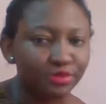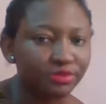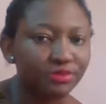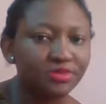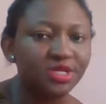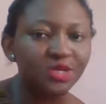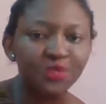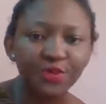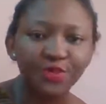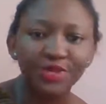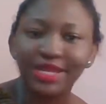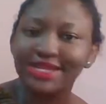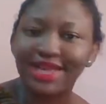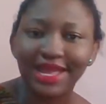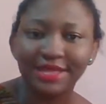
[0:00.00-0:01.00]
These people that
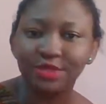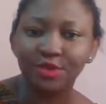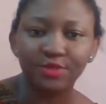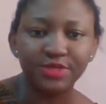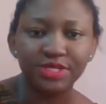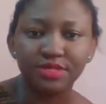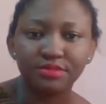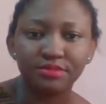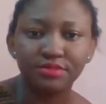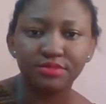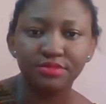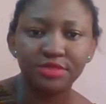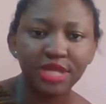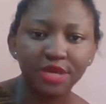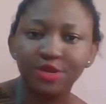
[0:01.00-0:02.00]
they're adopting, they
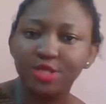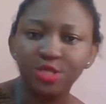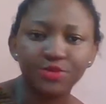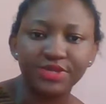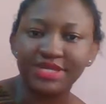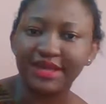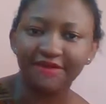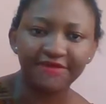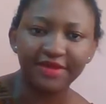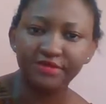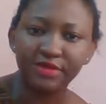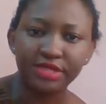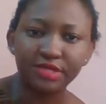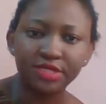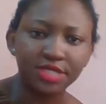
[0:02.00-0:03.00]
are going to be their family.
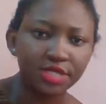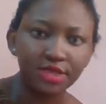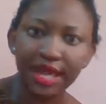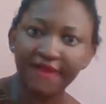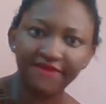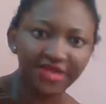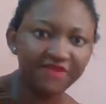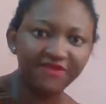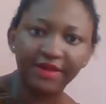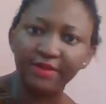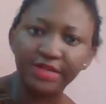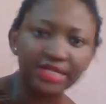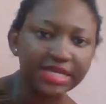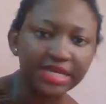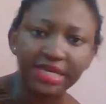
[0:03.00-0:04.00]
They don't have any family
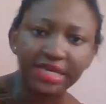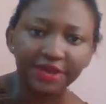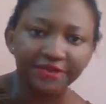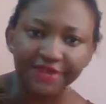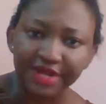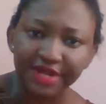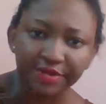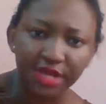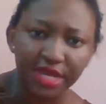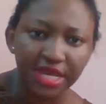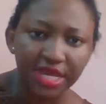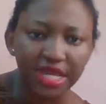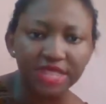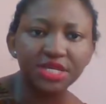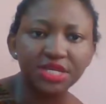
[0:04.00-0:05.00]
taking care of them.
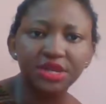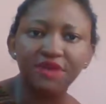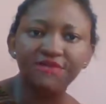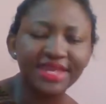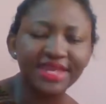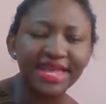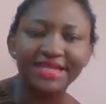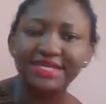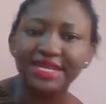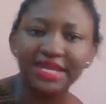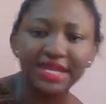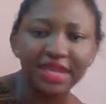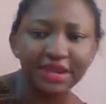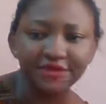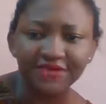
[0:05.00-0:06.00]
It's the government that is taking
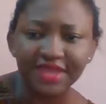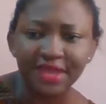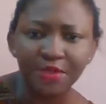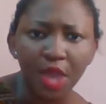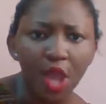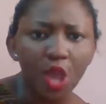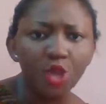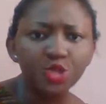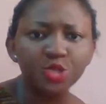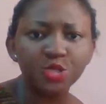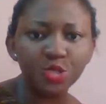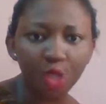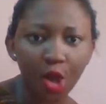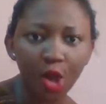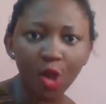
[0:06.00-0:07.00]
care of them.
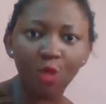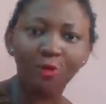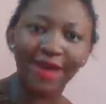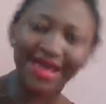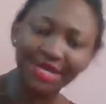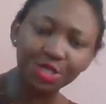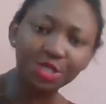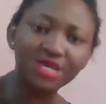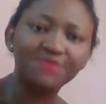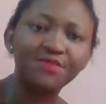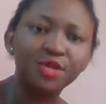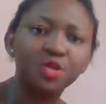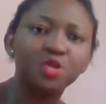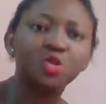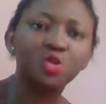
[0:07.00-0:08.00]
So why should it be
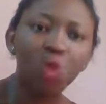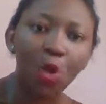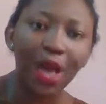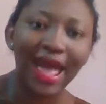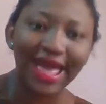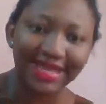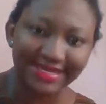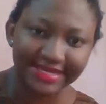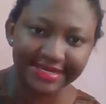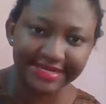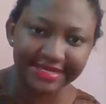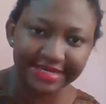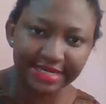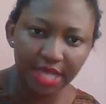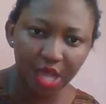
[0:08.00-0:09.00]
so hard
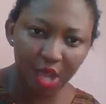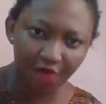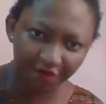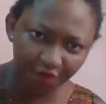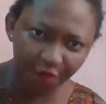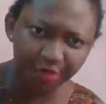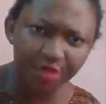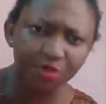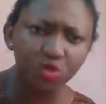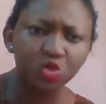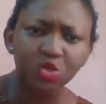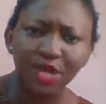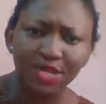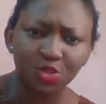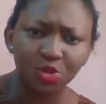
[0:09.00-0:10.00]
for people to
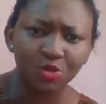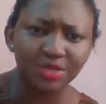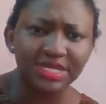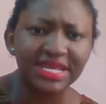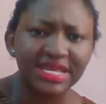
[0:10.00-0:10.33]
adopt?